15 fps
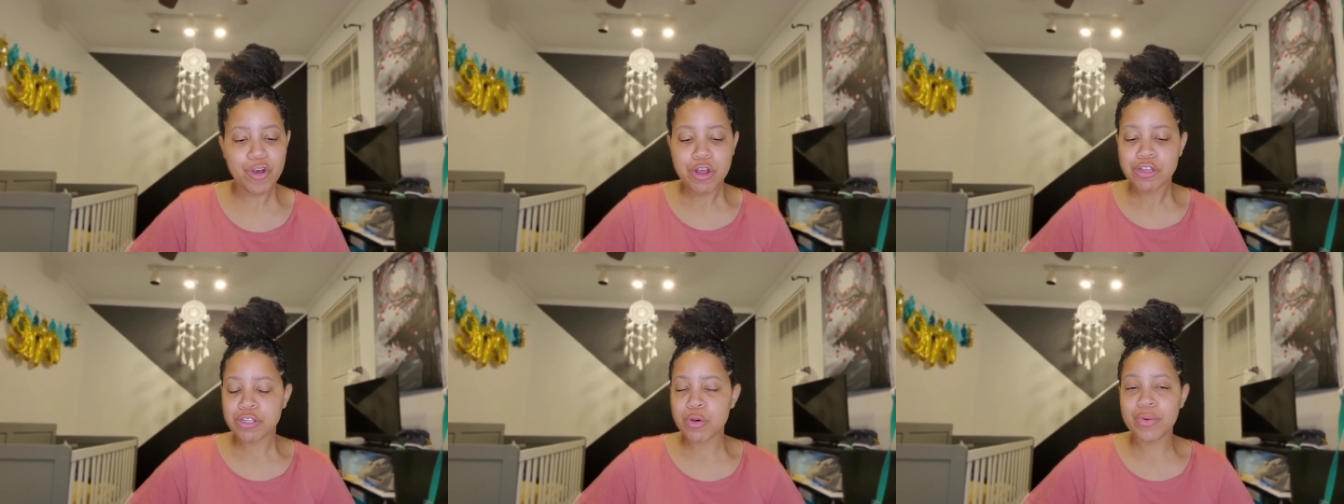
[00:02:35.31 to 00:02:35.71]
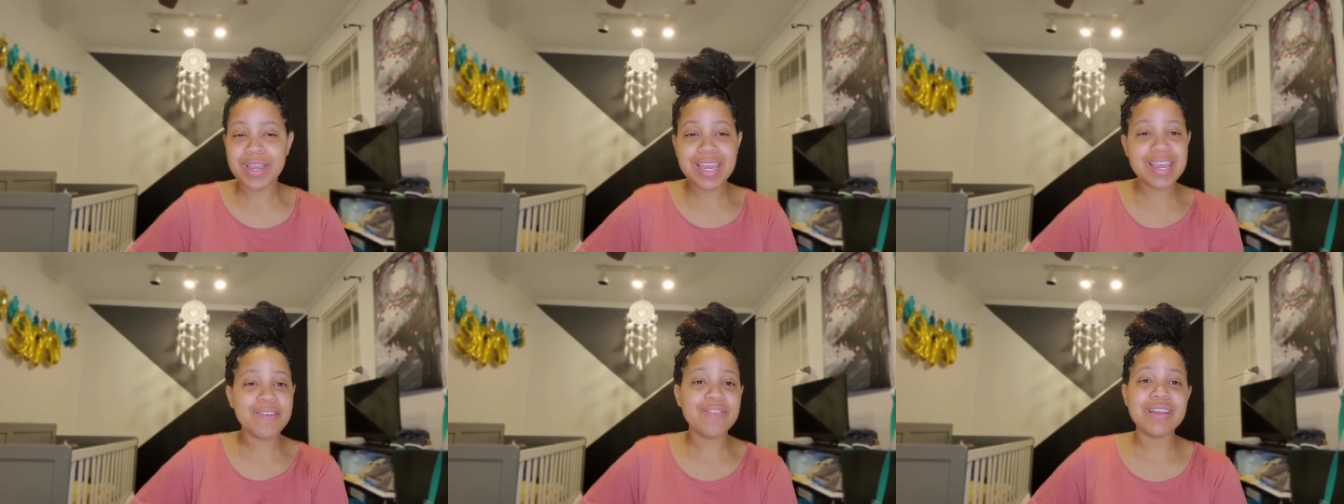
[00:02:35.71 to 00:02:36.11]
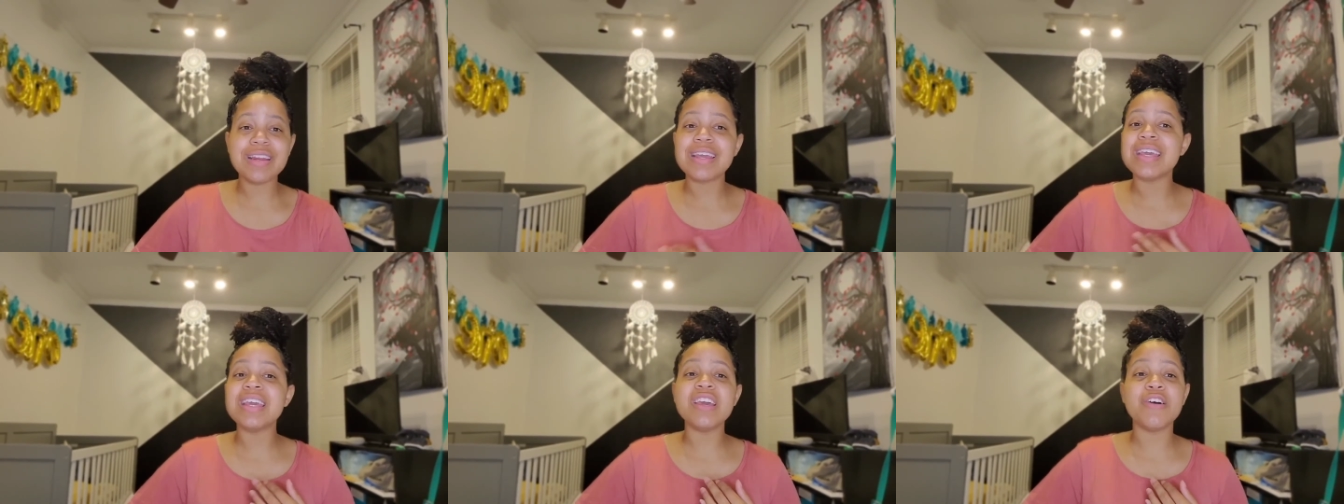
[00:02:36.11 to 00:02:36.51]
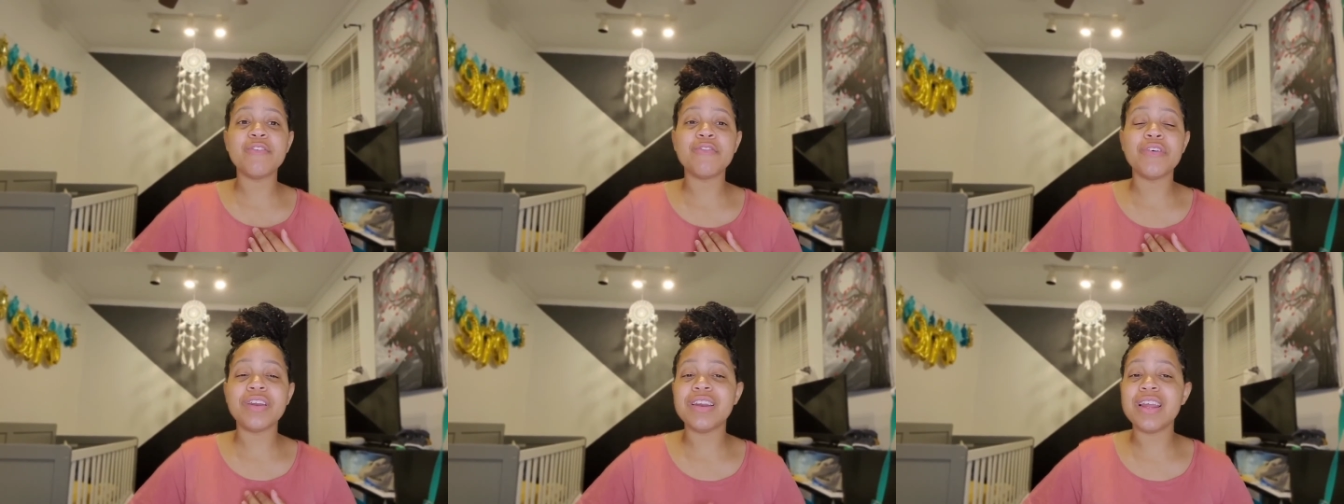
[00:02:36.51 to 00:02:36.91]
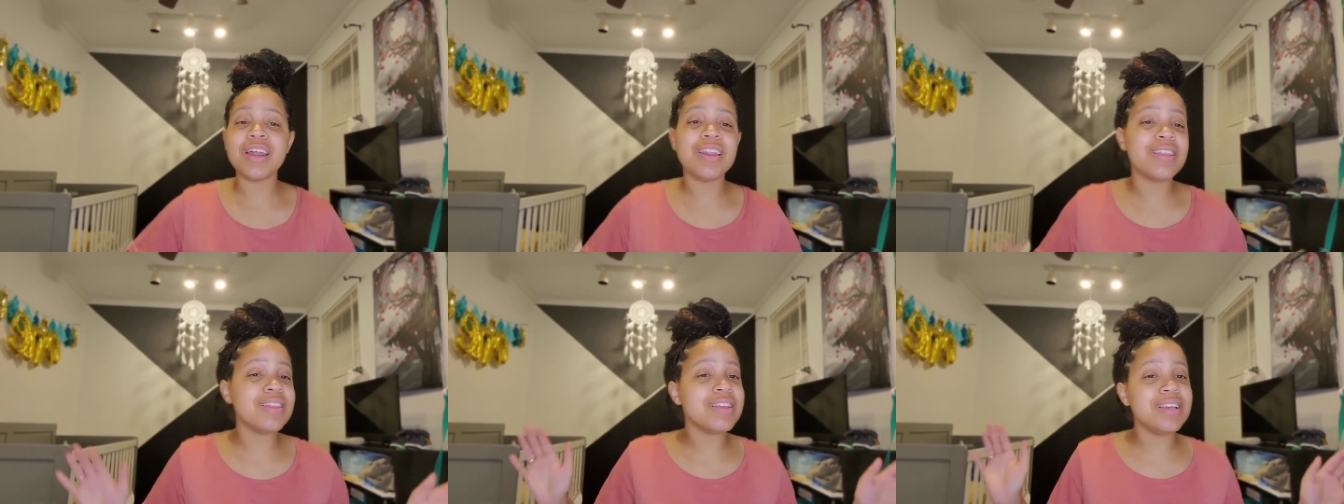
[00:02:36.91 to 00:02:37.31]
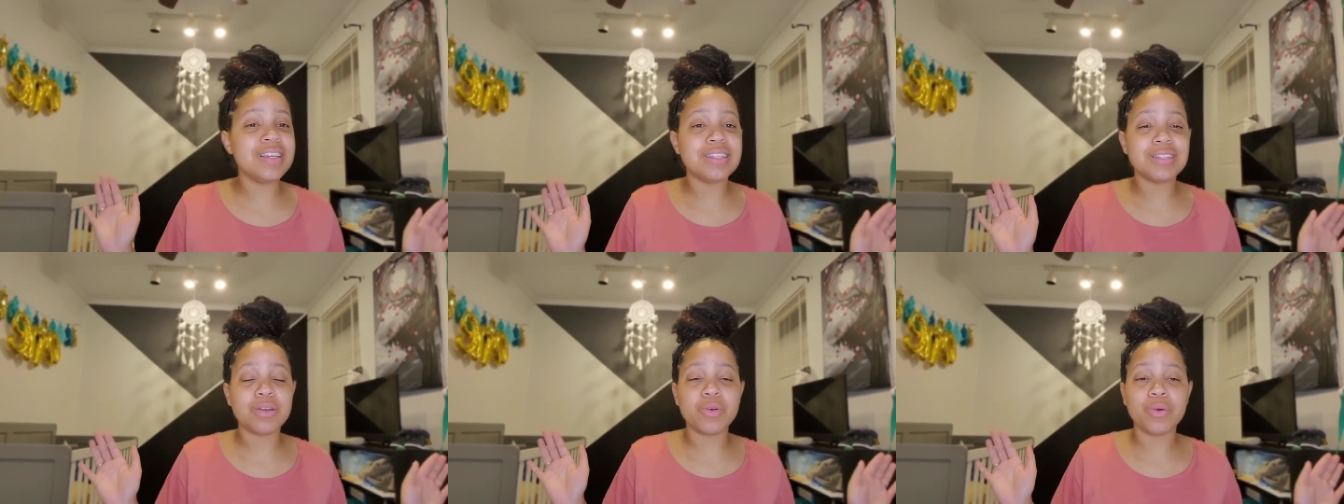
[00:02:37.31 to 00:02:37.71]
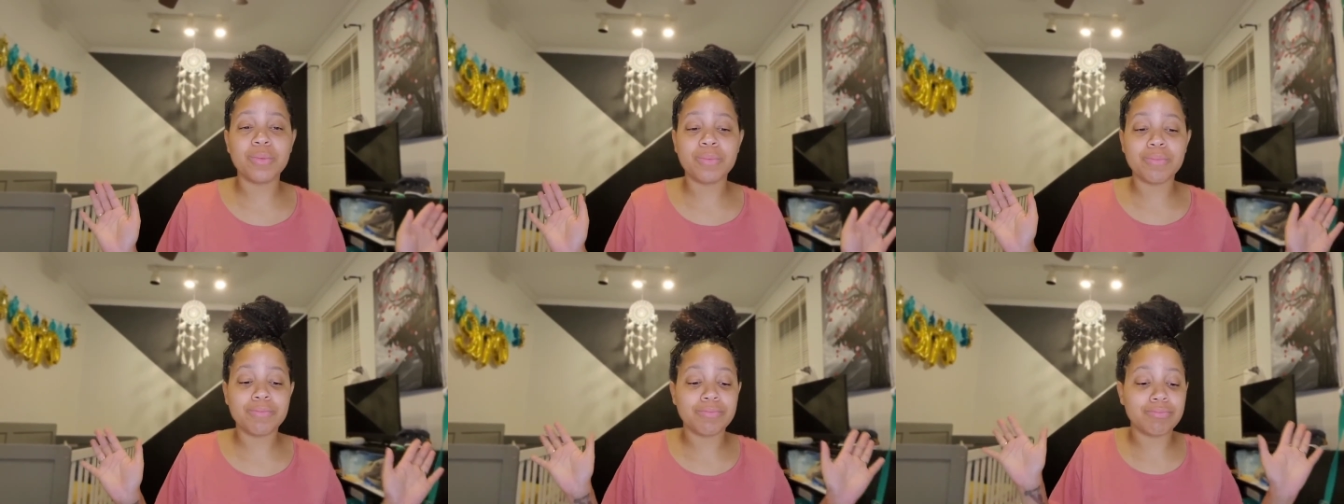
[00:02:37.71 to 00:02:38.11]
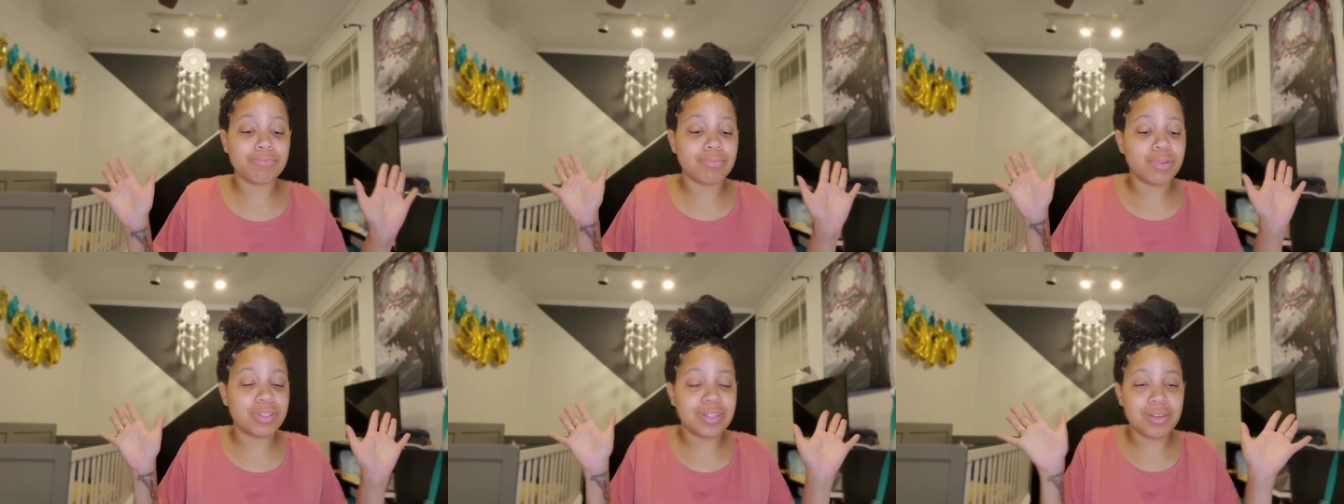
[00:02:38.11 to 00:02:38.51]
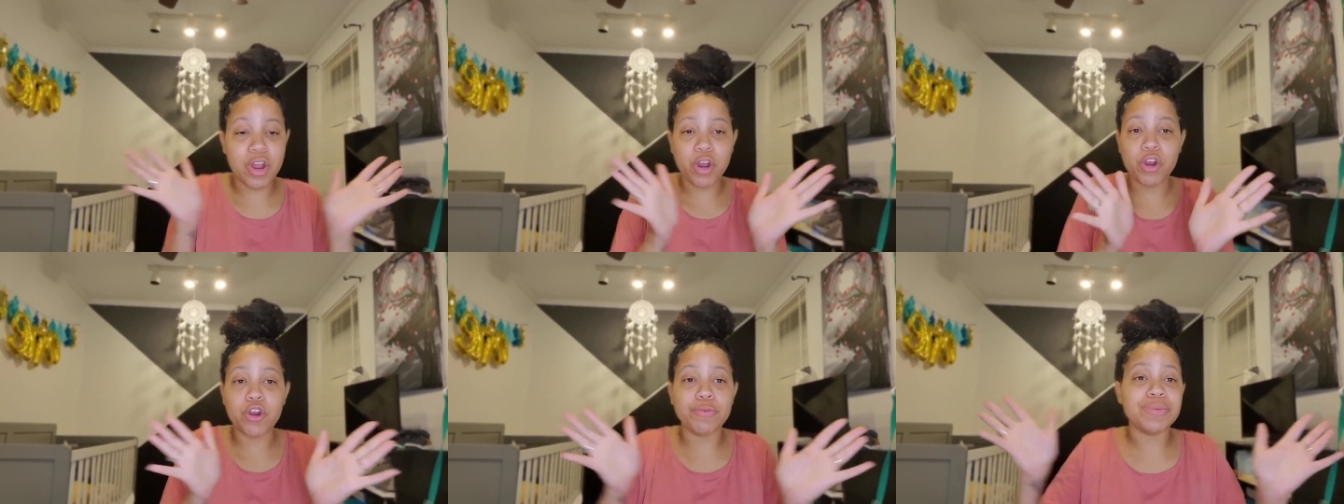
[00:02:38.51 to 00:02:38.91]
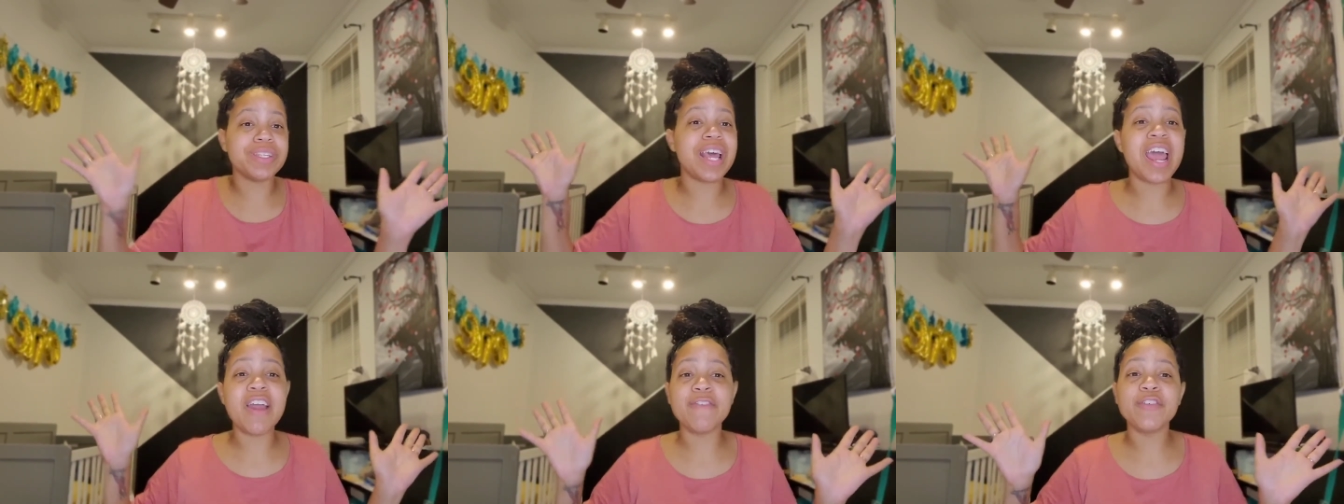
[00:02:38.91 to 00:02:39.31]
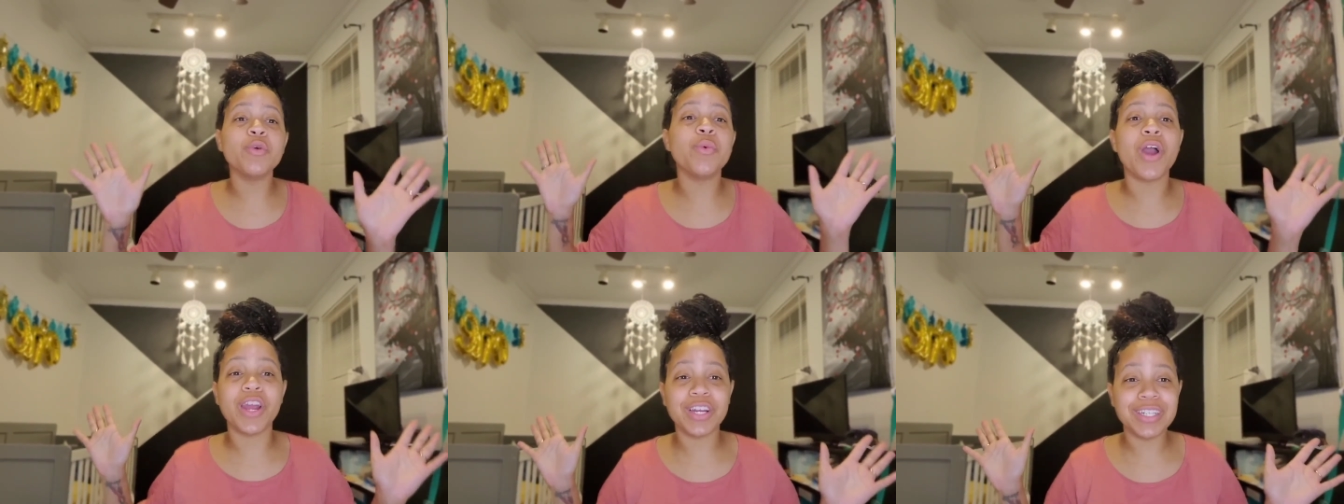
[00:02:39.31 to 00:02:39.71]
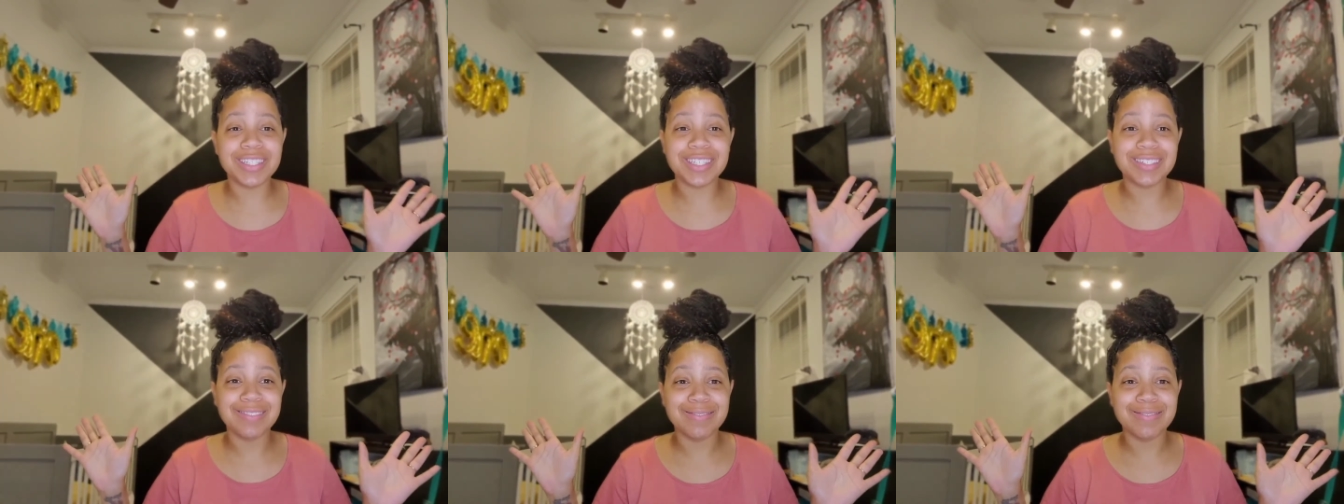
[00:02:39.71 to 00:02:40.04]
So even if none of these herbs ever worked,